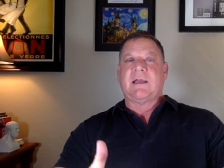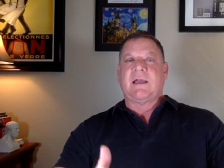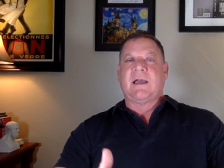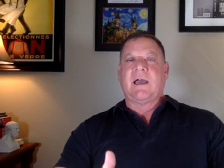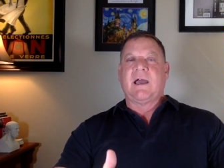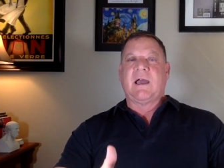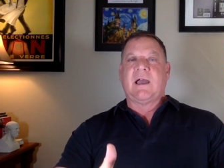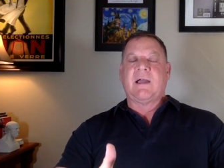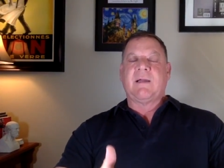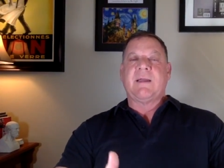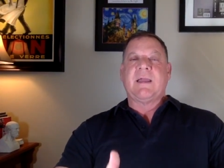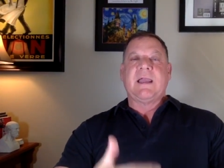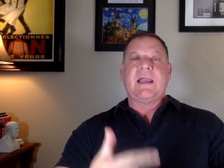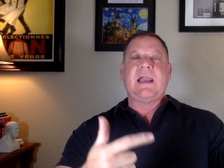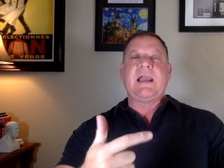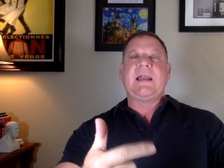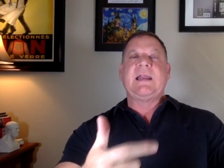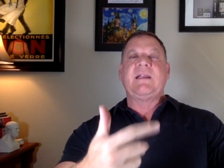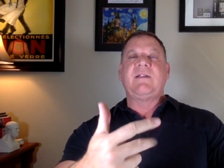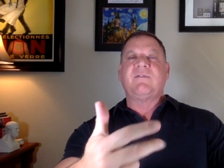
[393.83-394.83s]
uh,
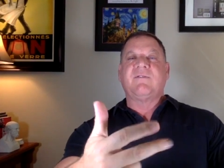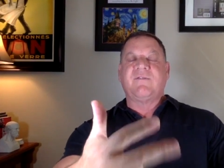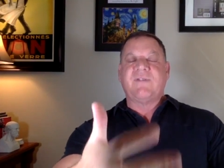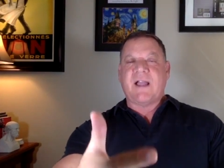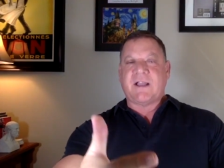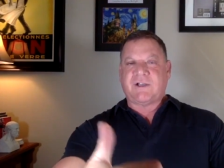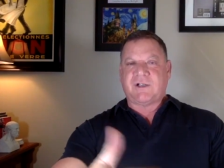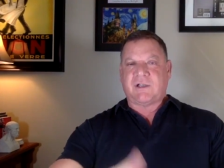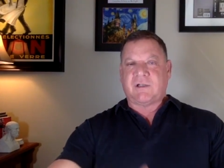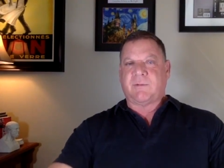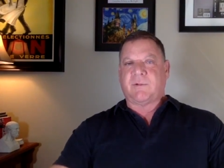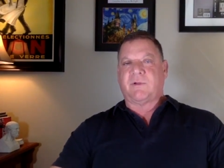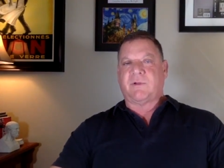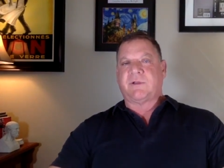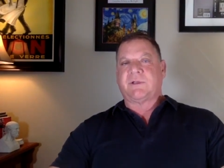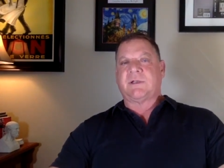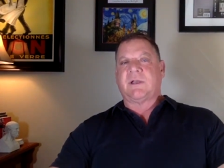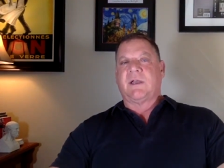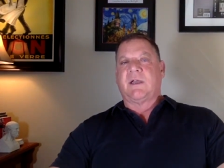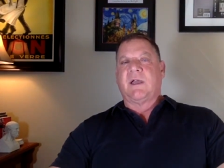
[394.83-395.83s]
eating
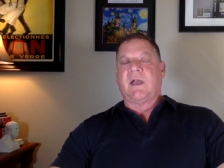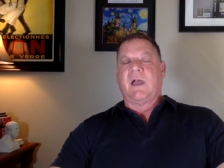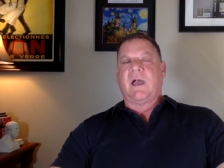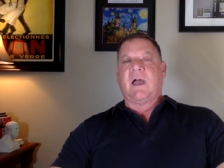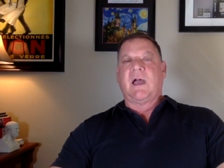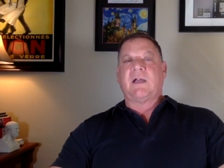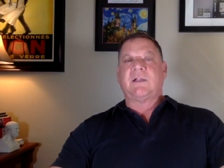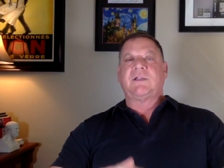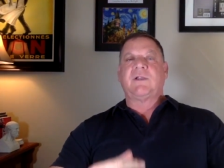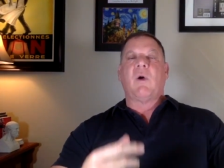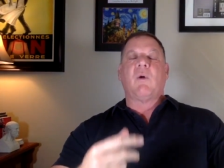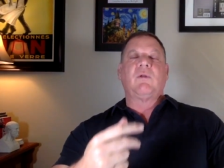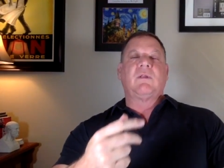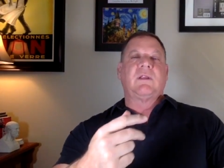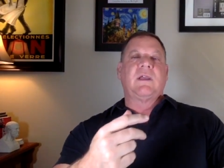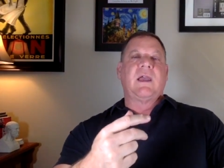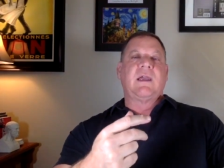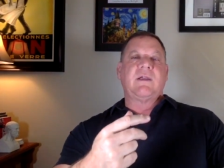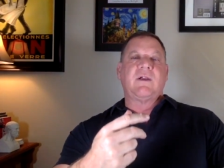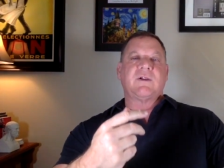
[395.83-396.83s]
vegetables. Uh, don't
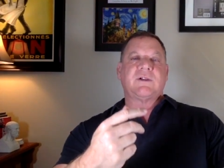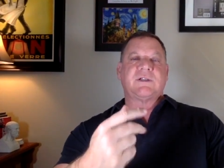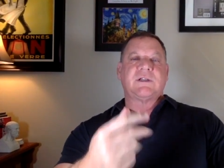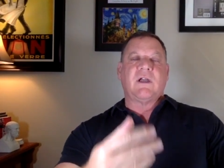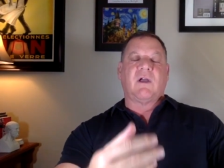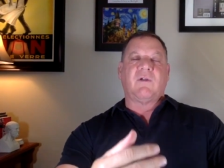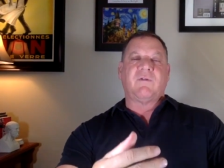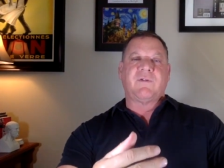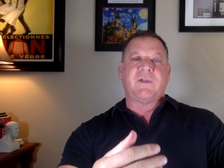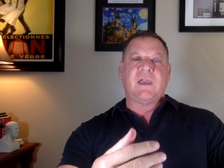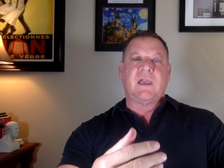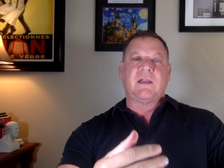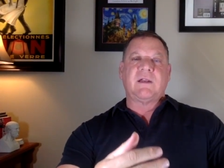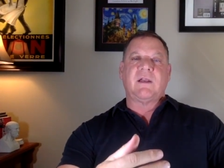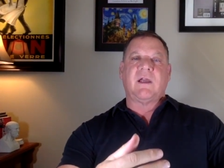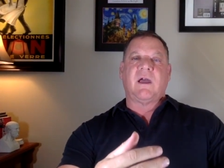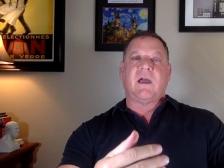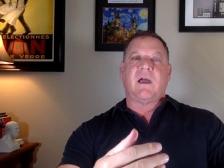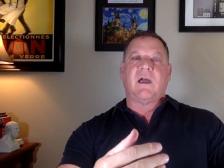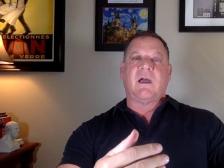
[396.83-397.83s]
let yourself get
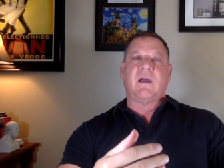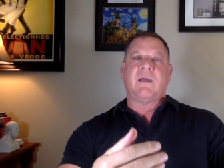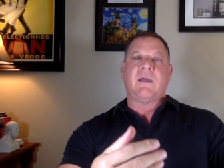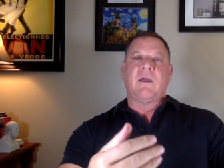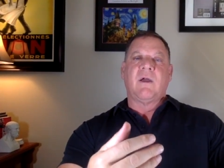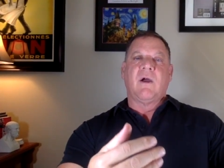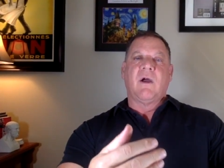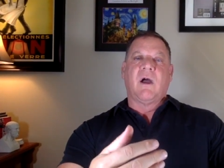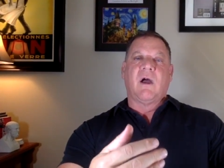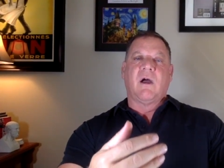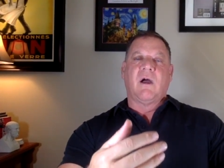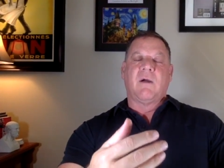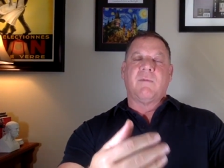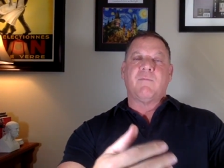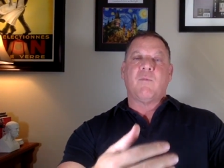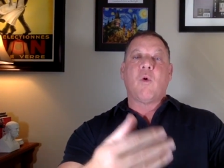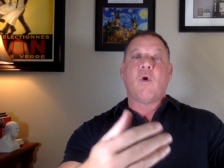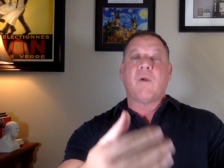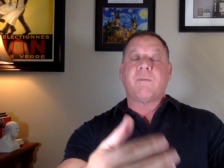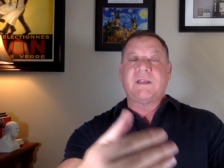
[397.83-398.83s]
uh, uh,
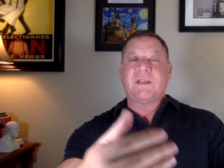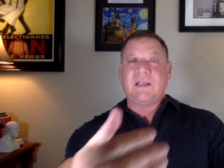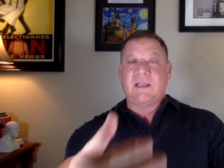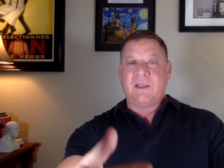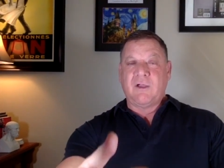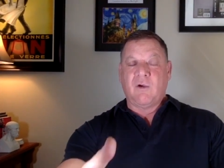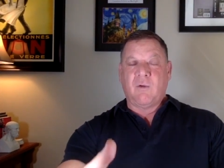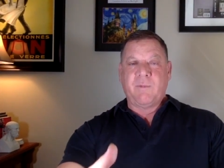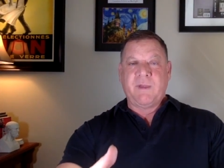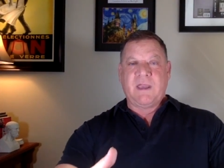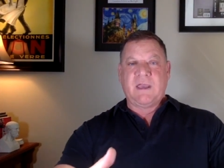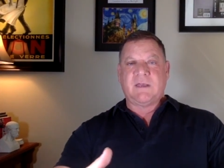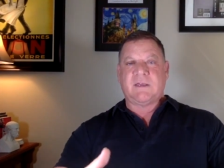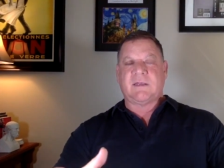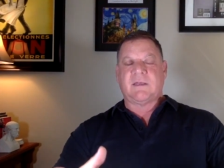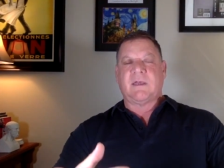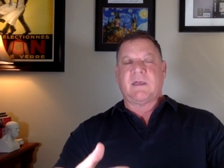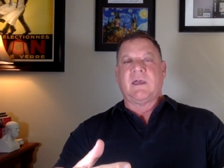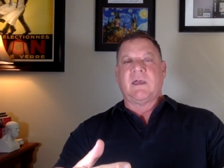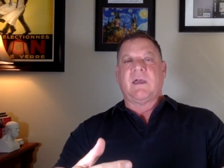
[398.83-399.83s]
morbidly
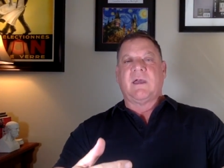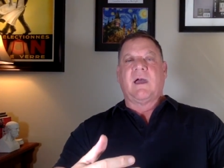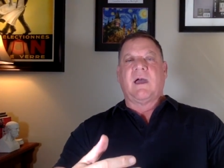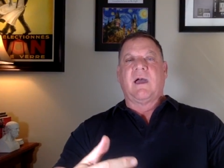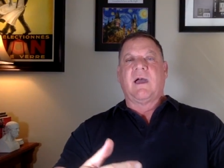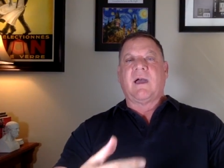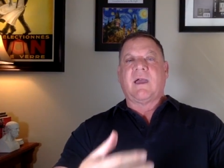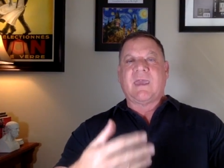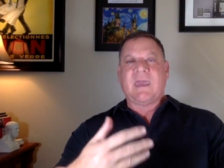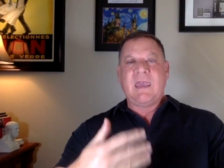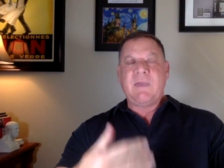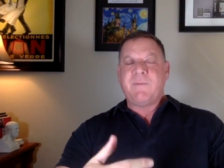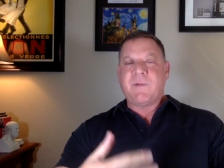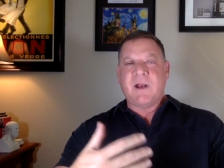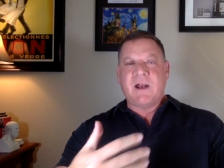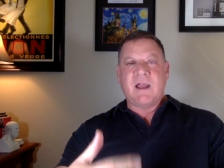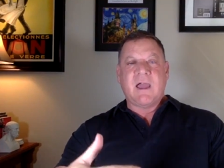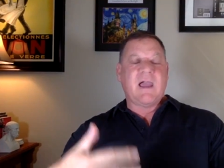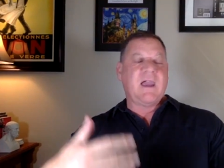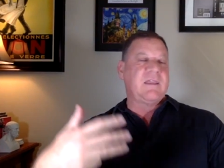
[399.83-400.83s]
obese uh, keeping
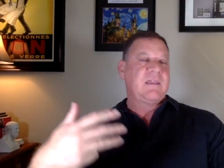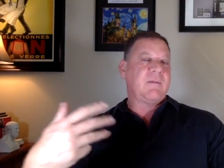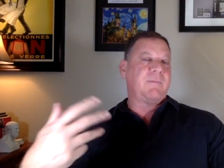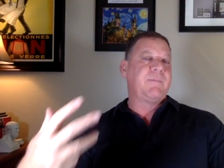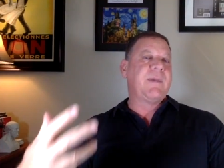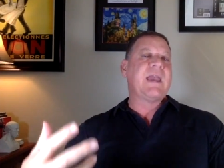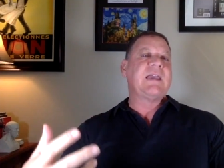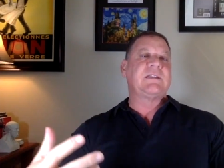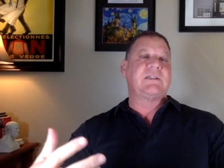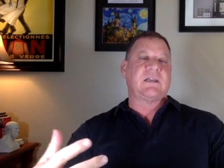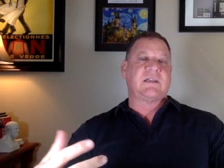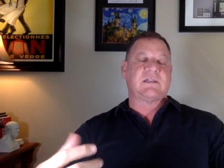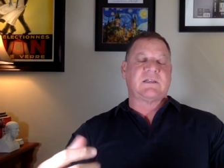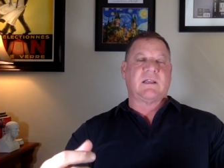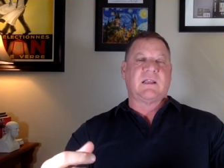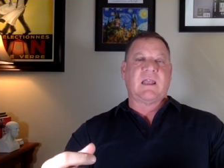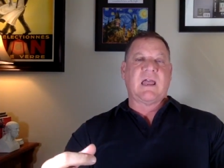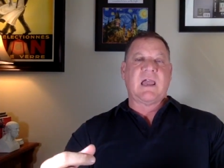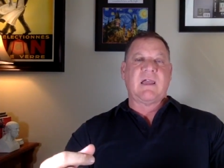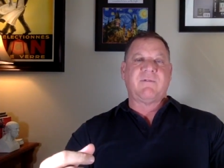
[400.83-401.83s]
an eye on the basics
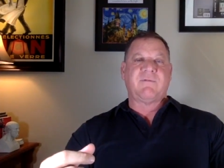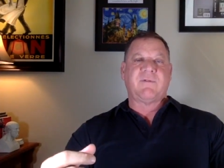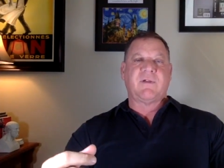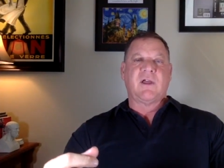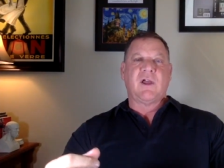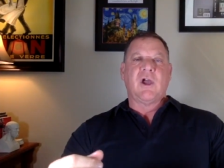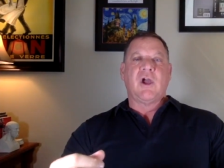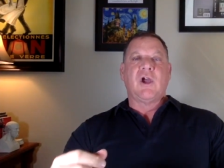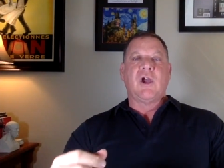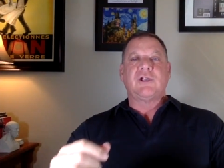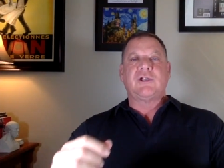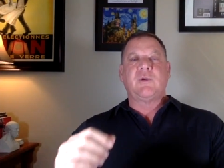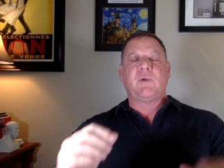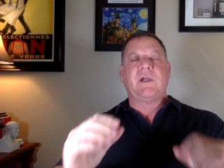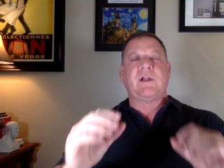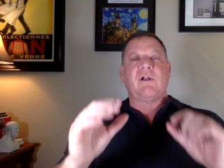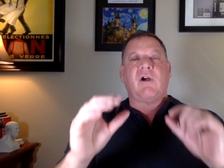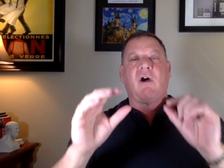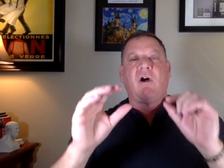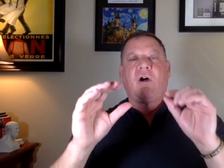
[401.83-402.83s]
of life,
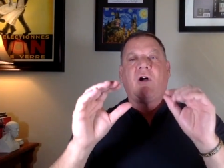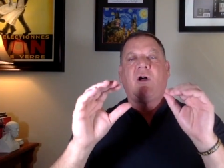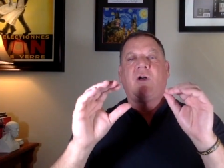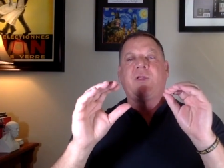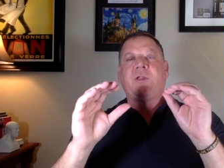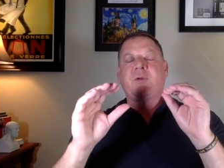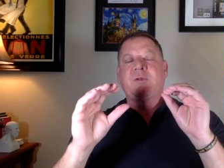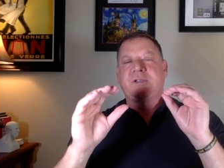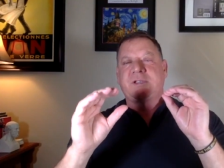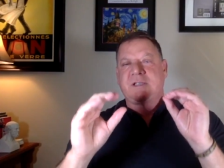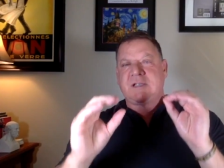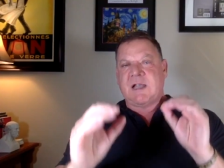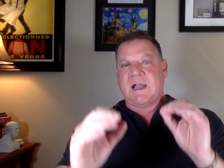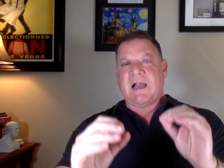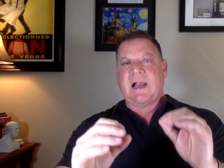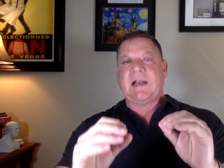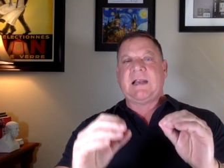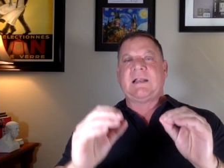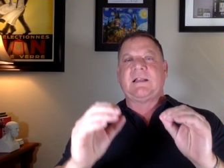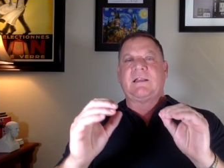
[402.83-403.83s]
doing all those
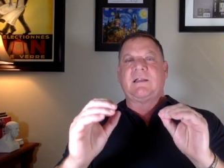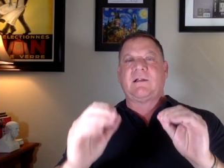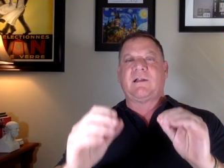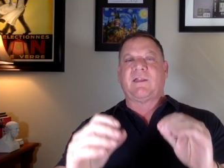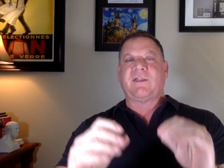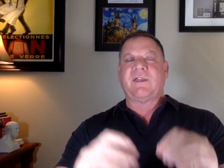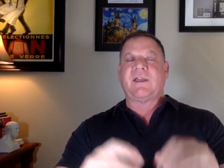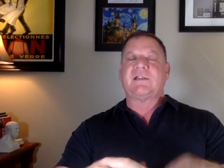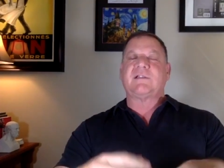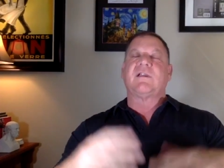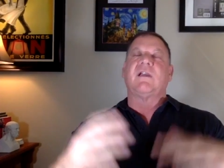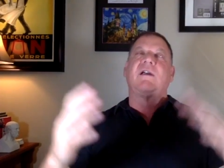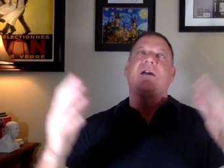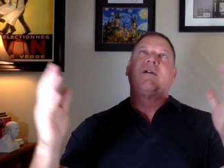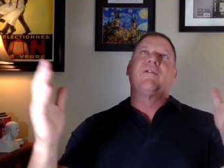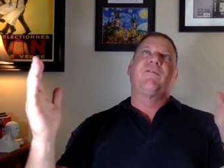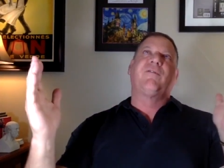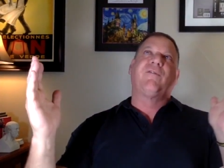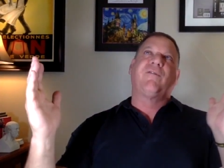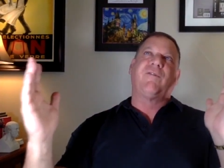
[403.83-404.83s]
tiny little things,
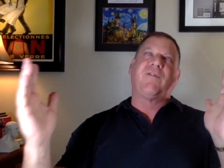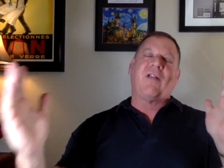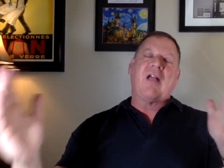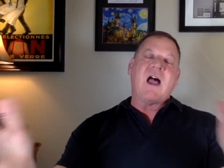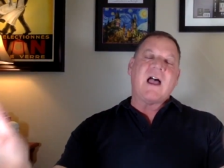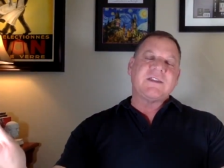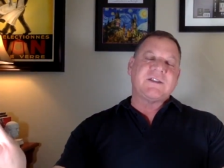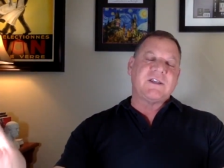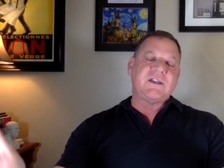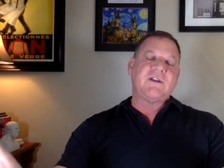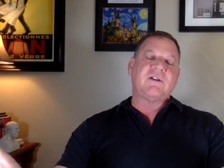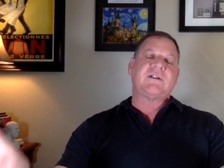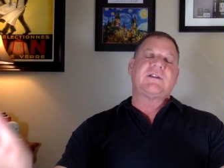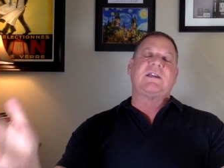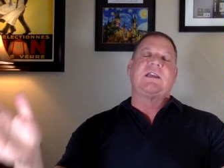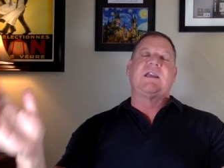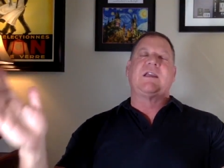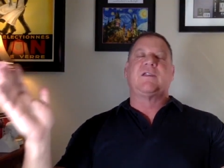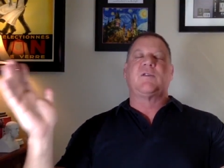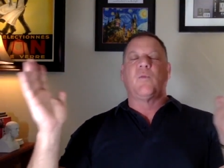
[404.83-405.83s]
flossing your
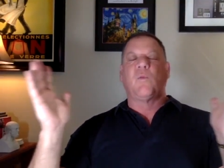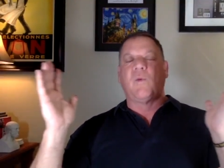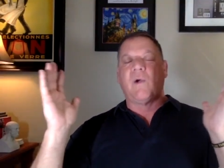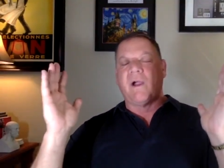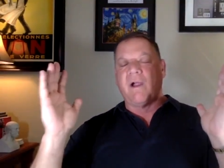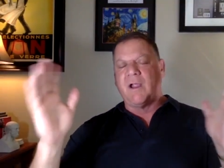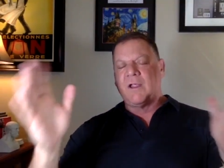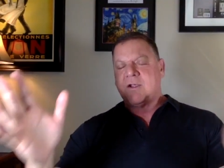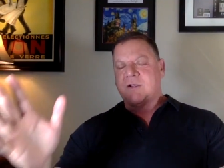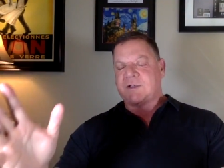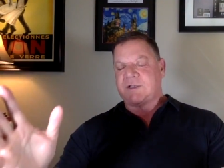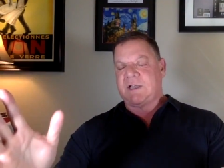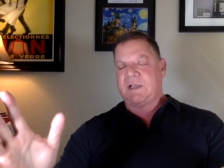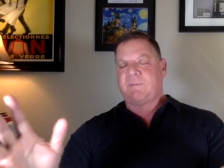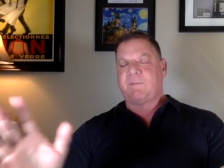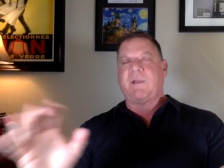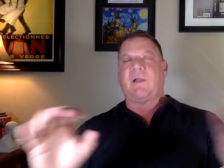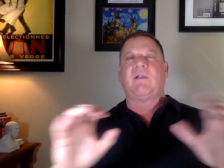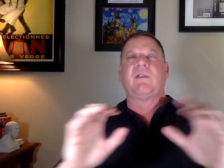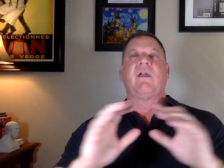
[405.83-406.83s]
teeth, wearing your
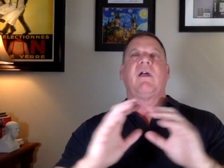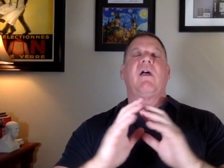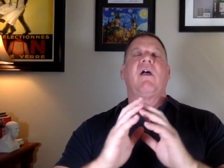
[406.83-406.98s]
seatbelt,